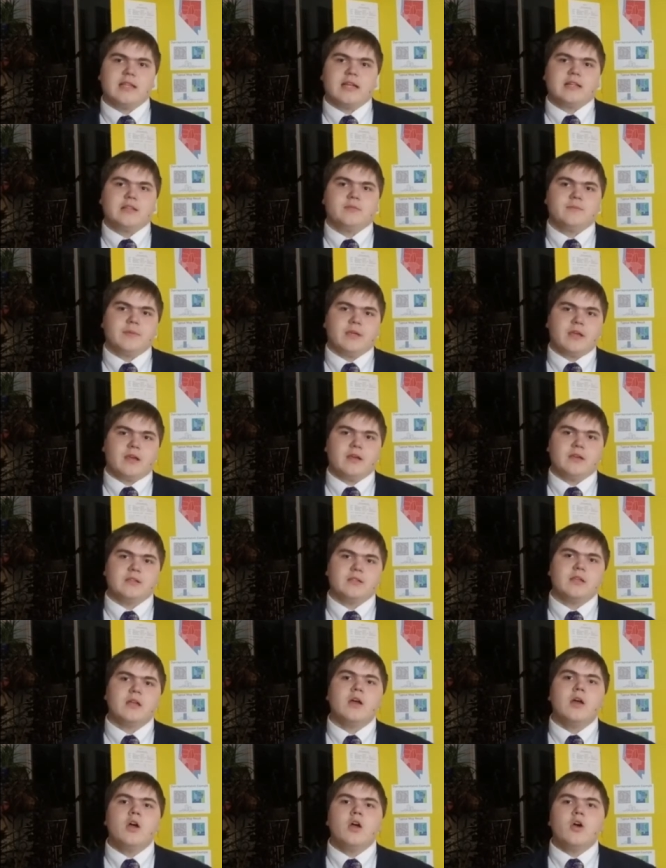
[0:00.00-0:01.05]
That's
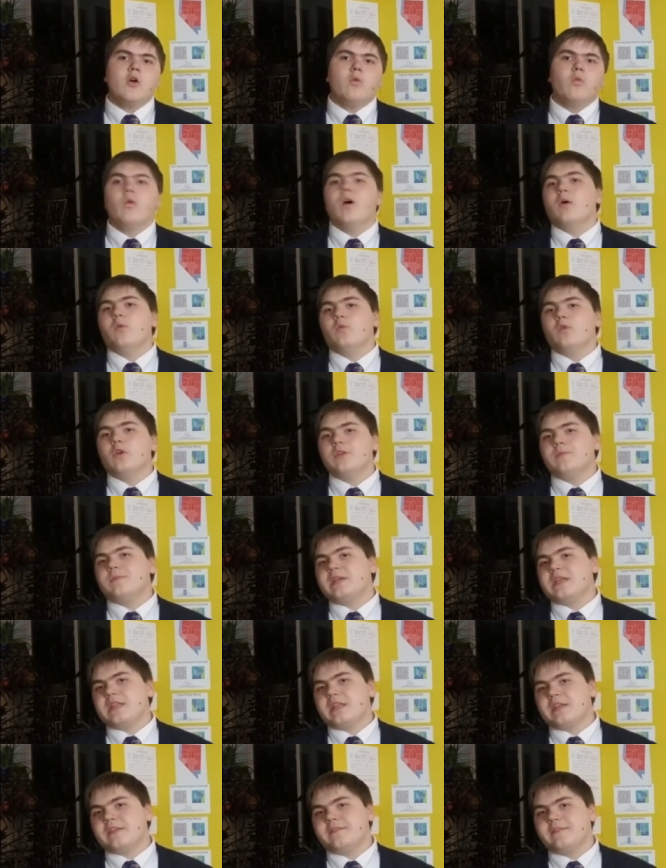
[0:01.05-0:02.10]
because what would
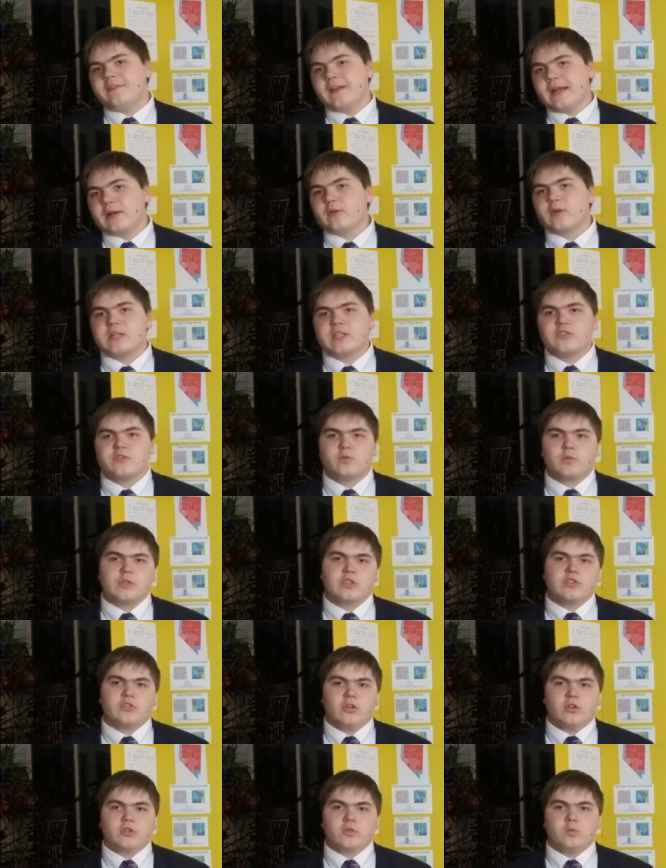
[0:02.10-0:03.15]
be the fairest
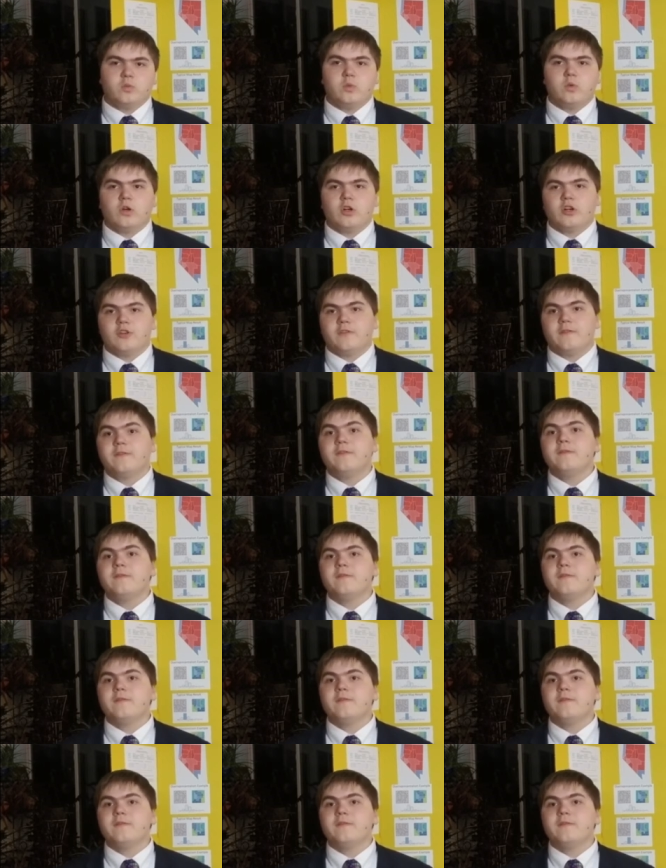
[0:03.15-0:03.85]
results were